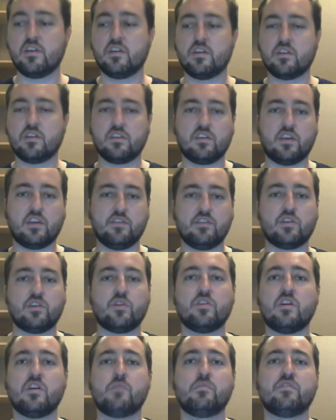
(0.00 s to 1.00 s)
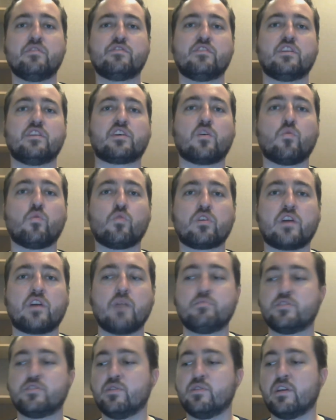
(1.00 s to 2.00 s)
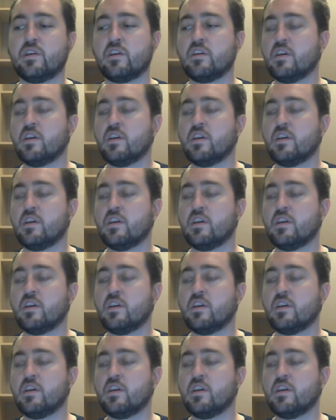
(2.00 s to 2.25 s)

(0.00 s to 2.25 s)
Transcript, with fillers: giving you her number for like a work opportunity,